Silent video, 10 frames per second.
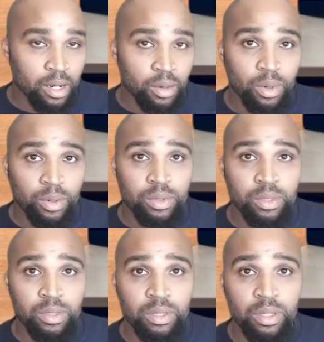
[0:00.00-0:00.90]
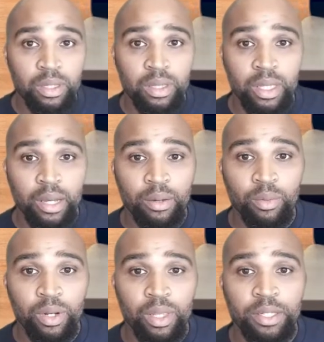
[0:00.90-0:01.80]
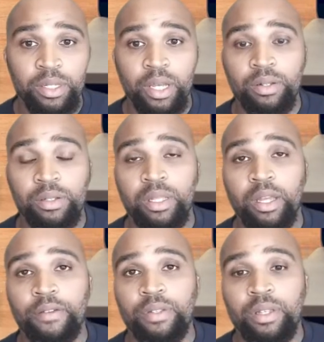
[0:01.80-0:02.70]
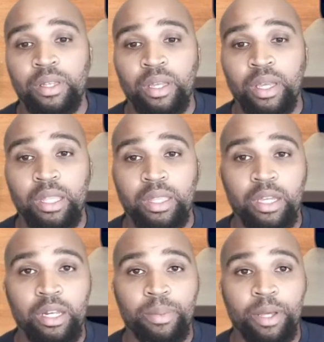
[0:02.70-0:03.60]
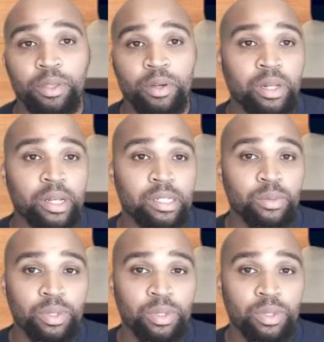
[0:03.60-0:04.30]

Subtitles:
quotes that one of the educators left and thinking about their connection with the